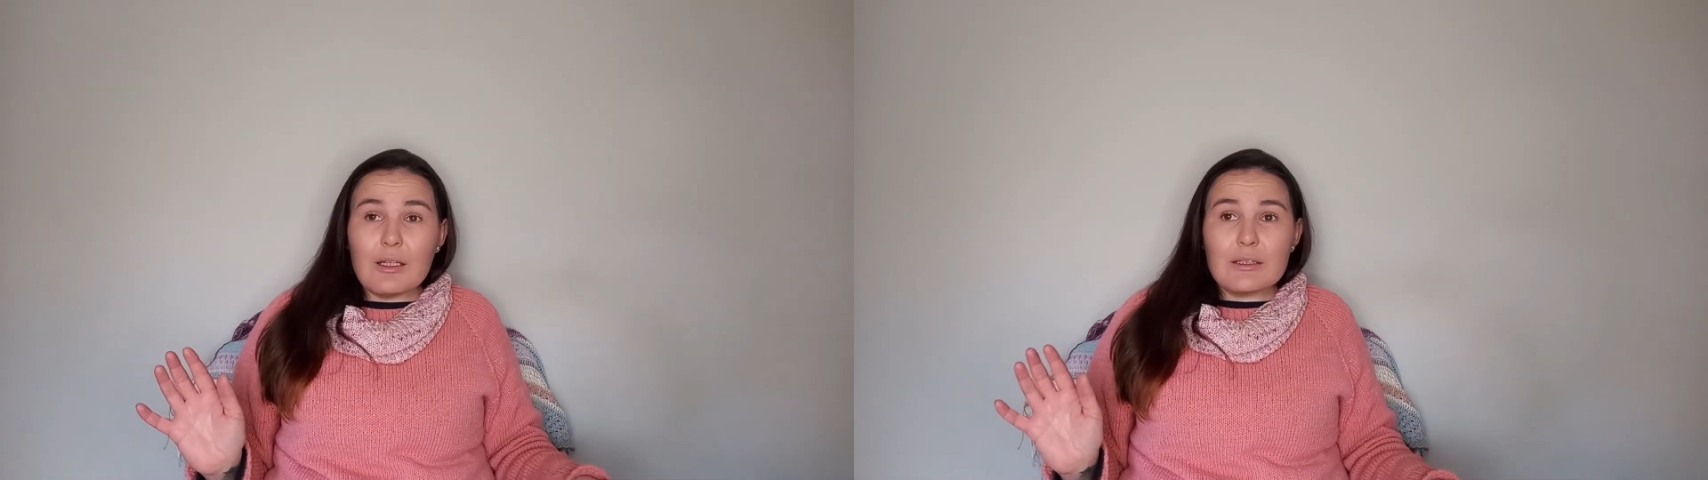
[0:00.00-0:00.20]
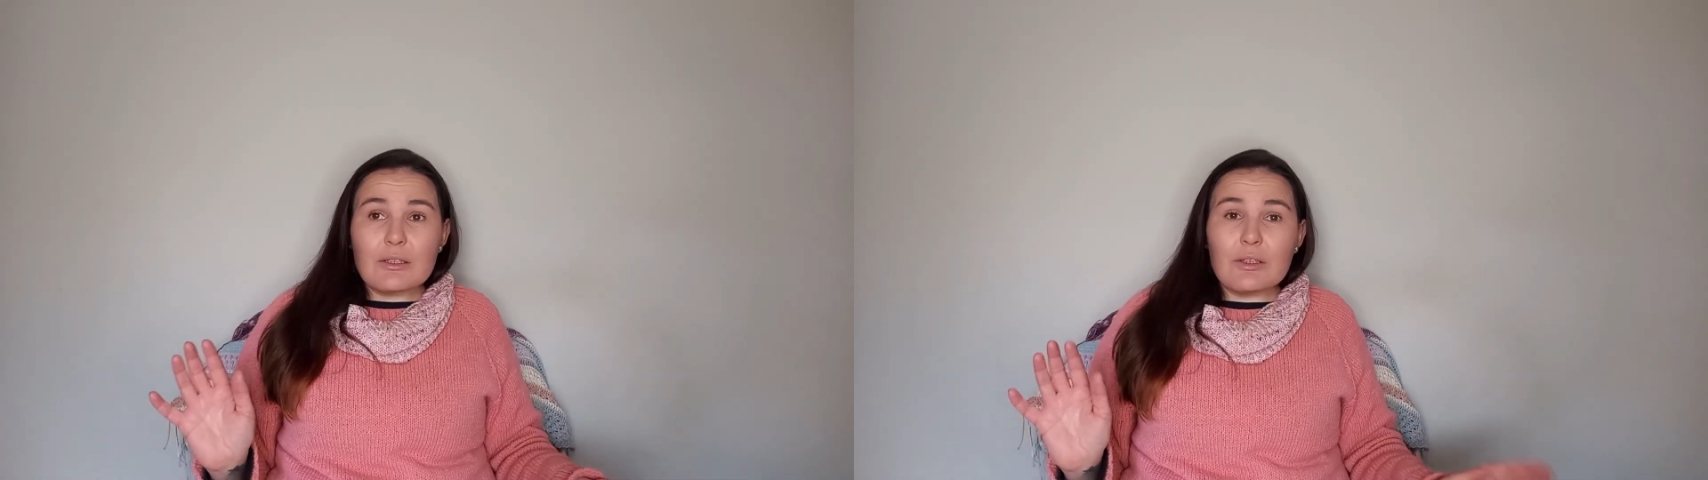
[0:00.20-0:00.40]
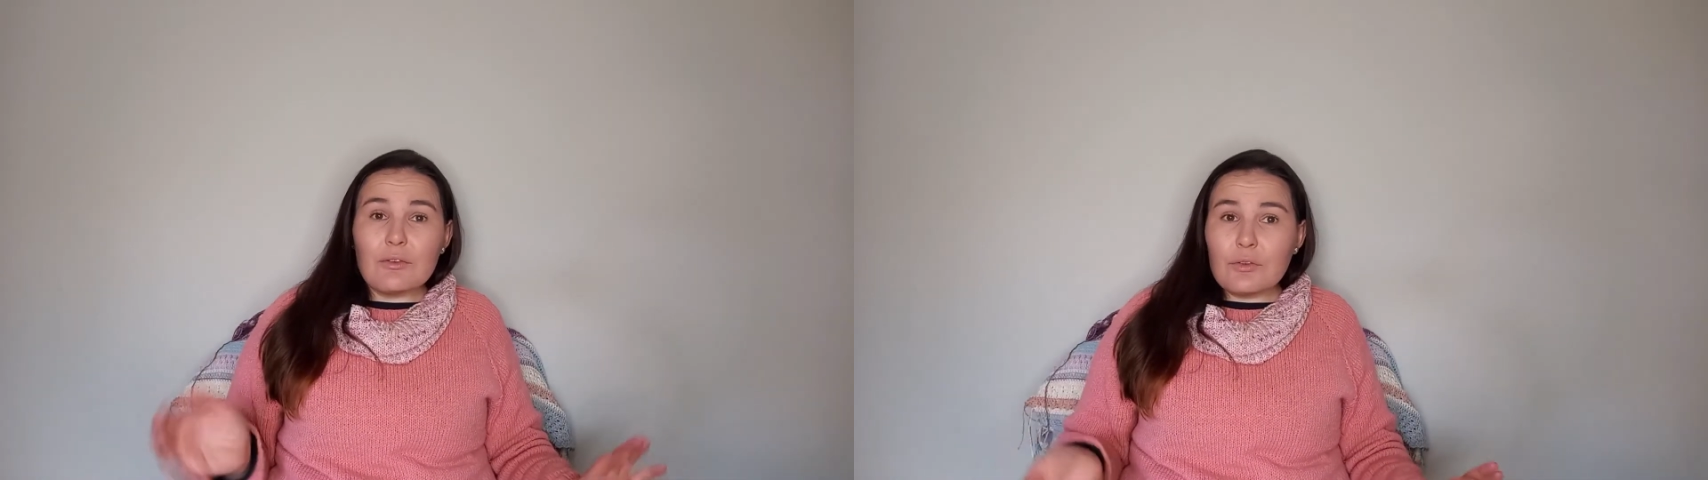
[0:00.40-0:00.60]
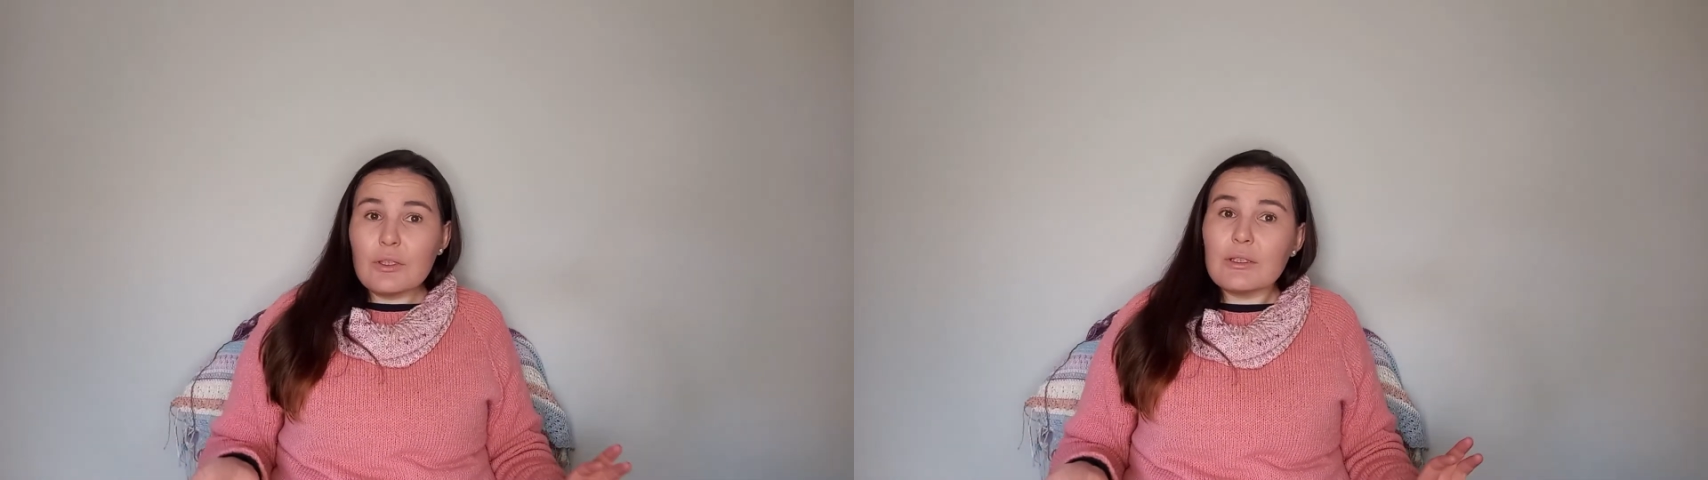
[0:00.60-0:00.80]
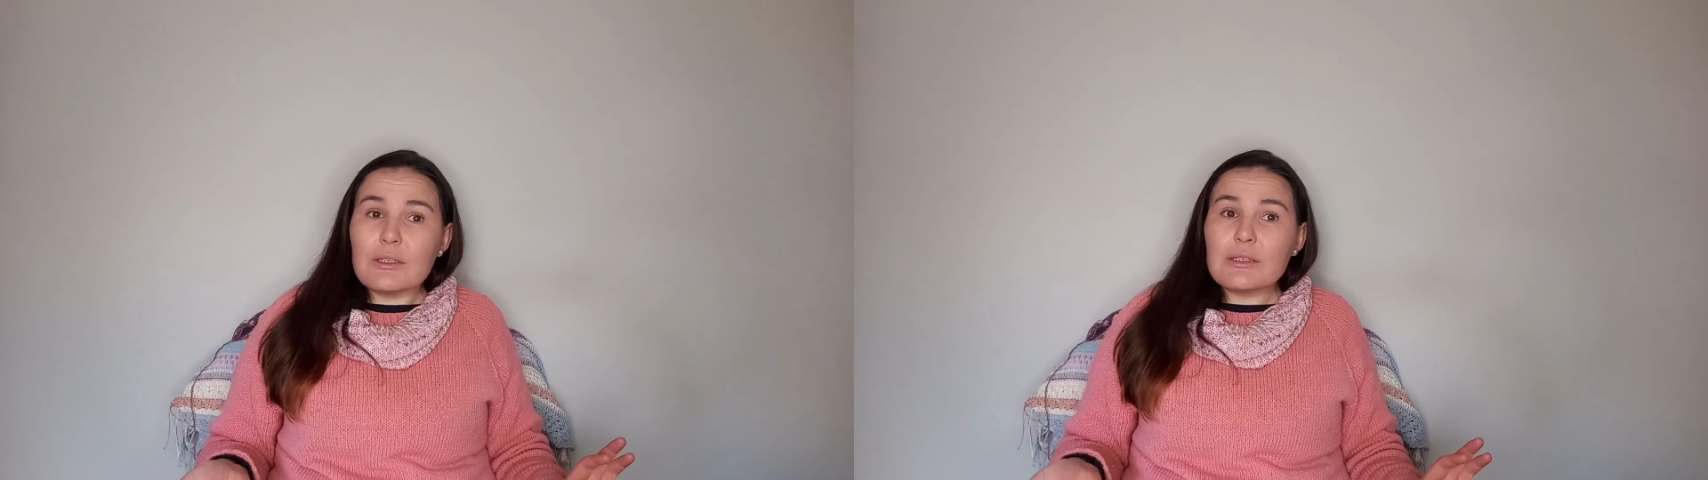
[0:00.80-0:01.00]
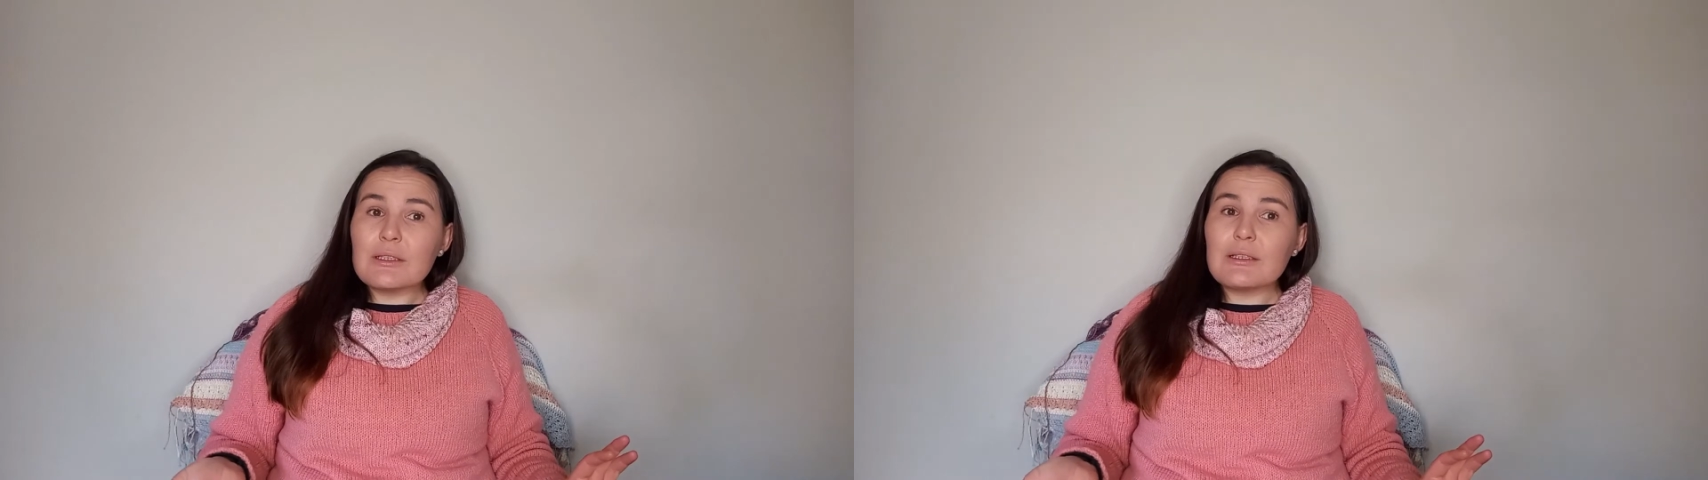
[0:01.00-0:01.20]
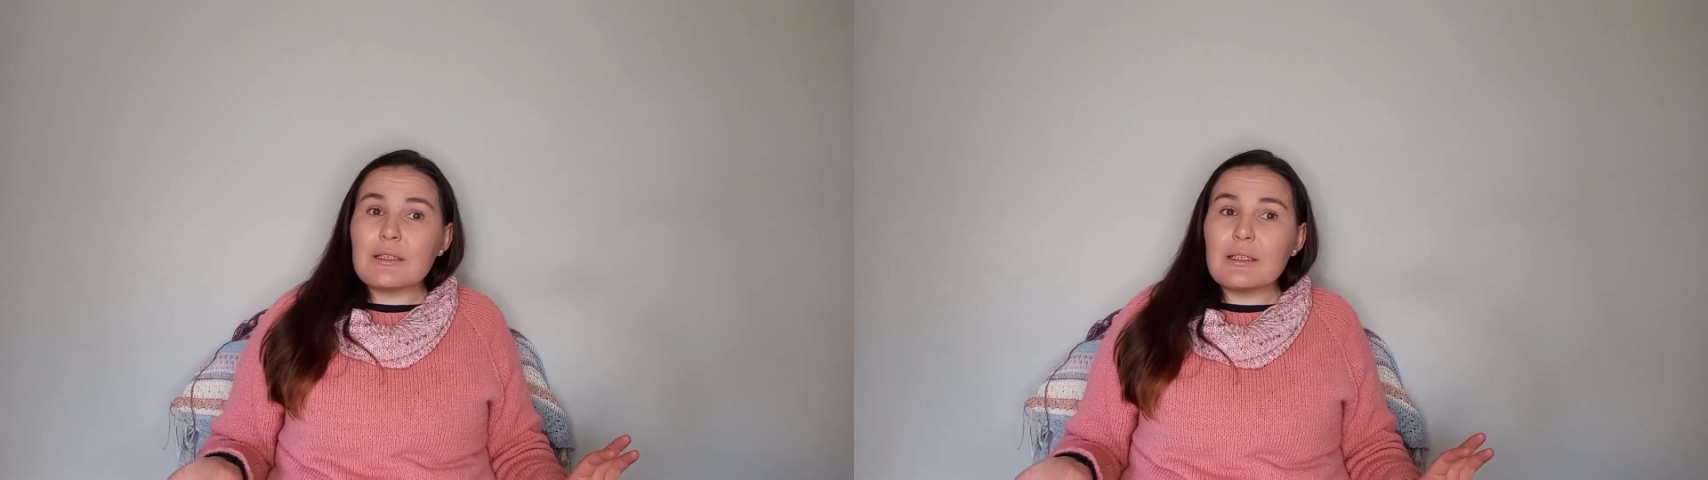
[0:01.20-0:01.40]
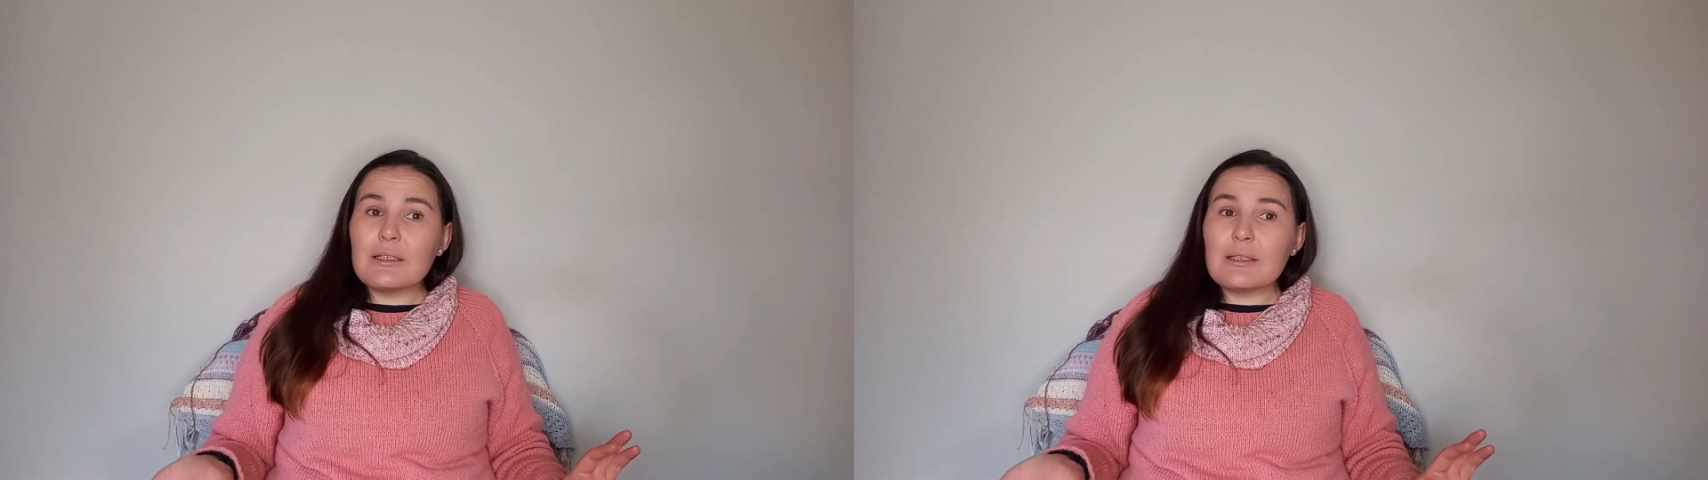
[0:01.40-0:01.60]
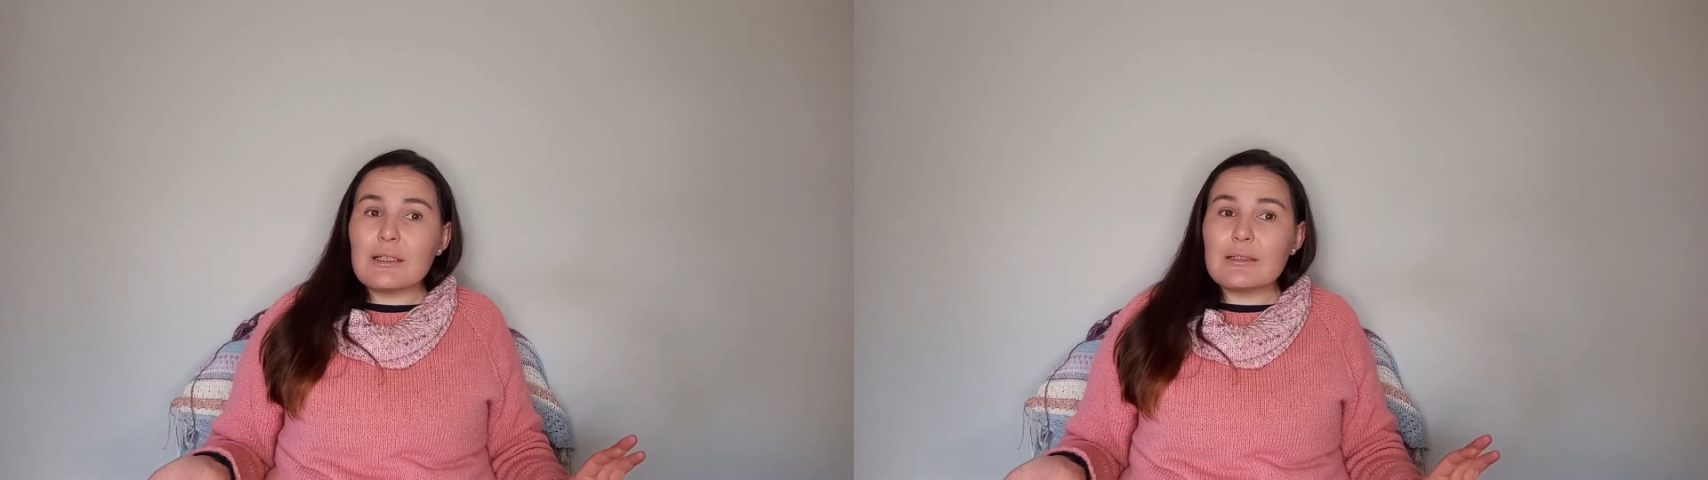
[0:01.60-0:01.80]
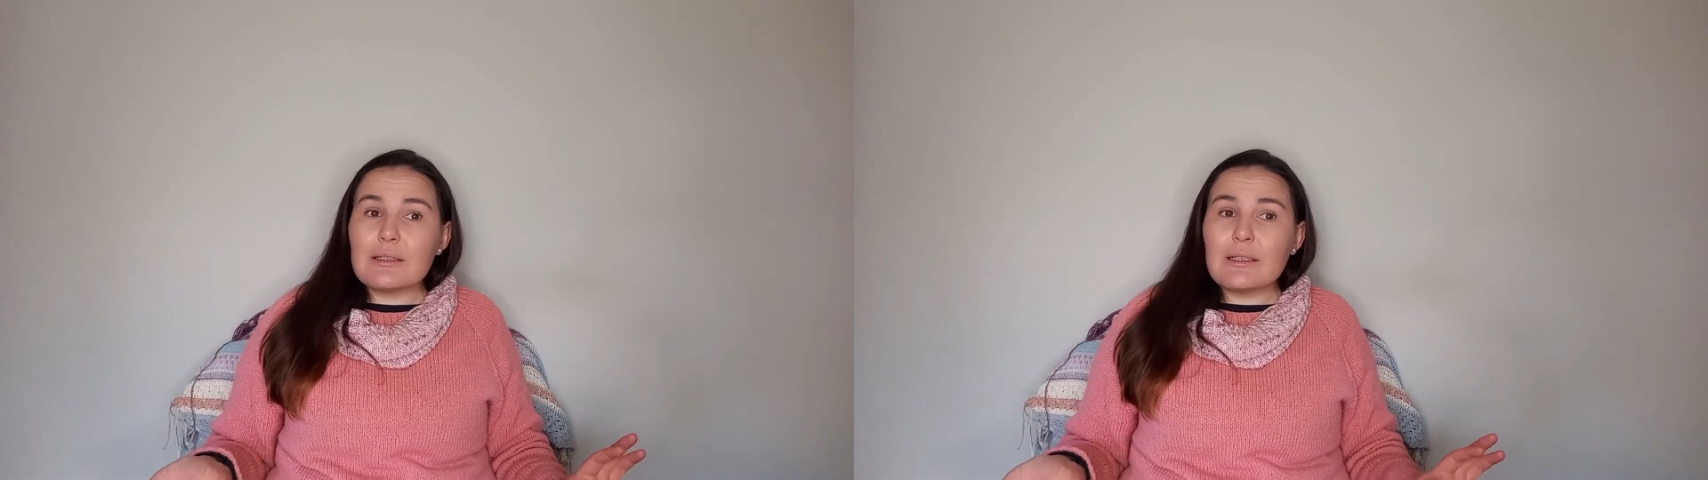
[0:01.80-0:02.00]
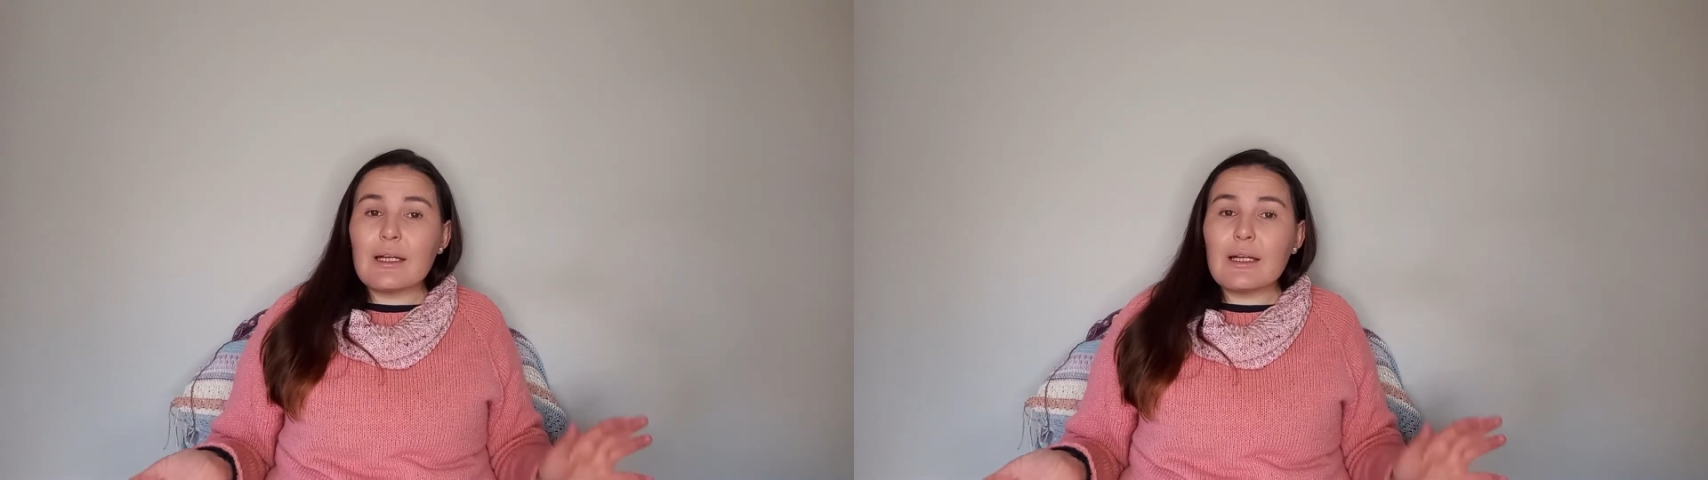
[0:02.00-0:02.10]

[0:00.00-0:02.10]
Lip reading: So if you're interested in testing